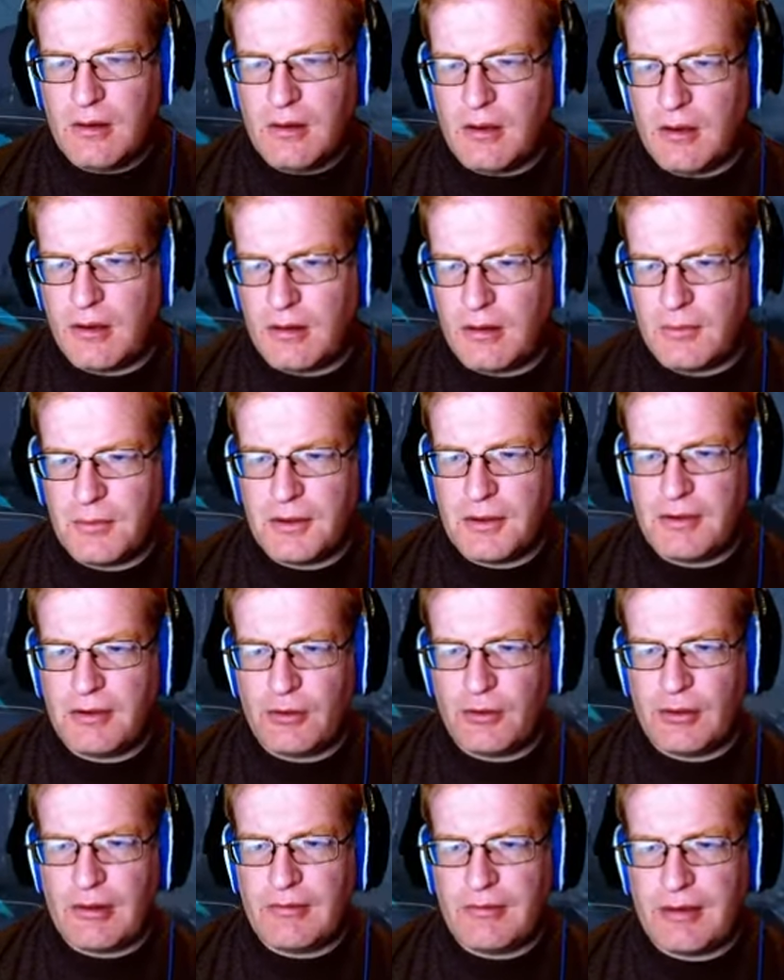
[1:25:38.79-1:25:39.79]
Uh, but
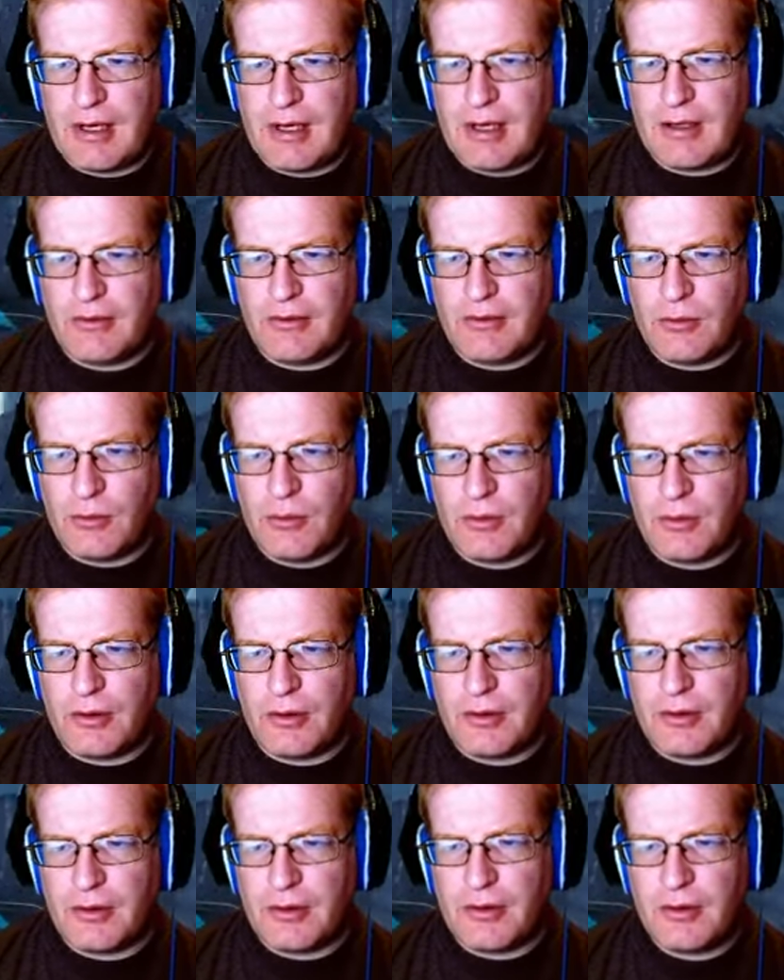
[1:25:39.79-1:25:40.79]
you haven't gotten it to
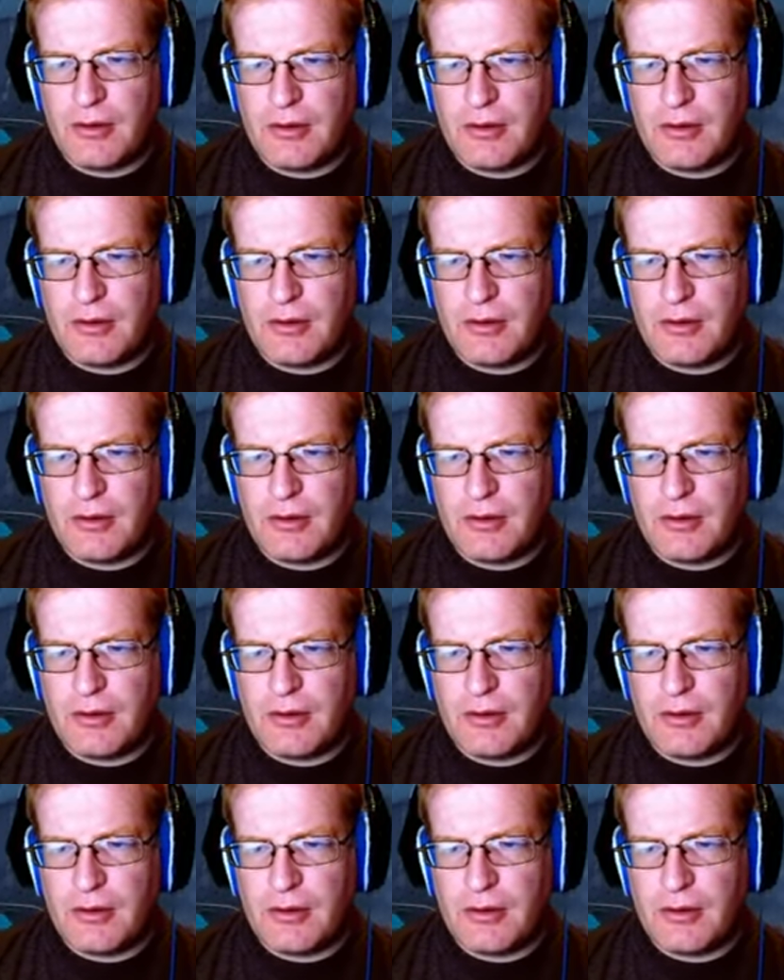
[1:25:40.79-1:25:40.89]
work.